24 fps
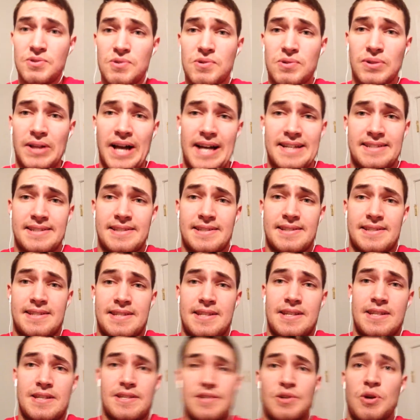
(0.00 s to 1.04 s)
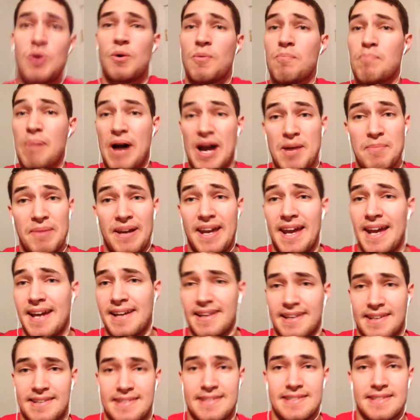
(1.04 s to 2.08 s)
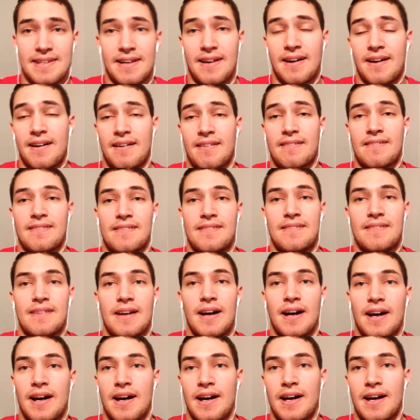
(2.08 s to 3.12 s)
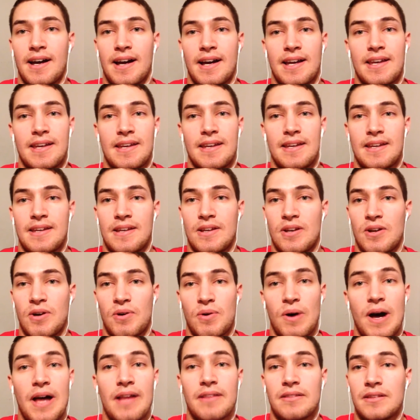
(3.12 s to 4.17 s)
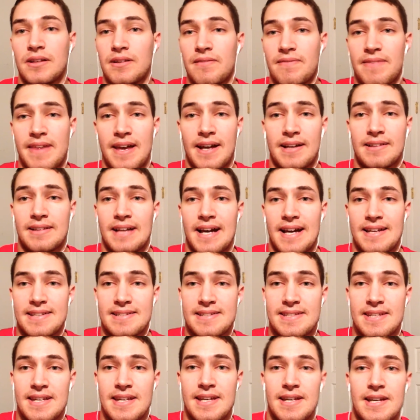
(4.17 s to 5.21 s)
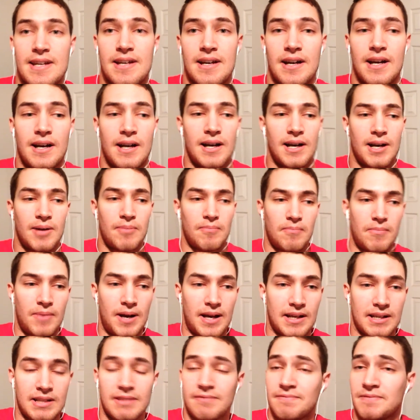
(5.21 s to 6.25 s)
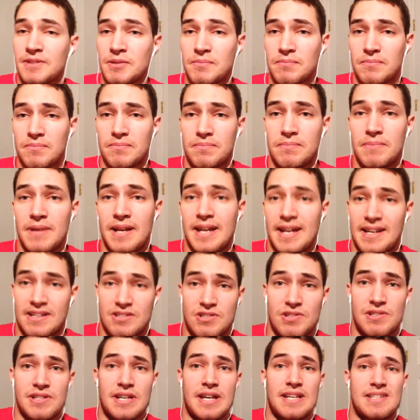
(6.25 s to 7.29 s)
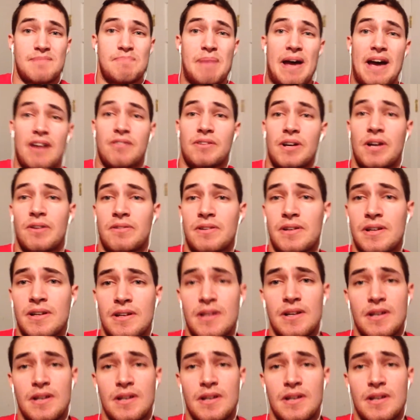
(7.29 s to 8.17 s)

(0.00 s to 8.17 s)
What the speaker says: two classes. So biomechanics. I love that class. I come from an exercise background.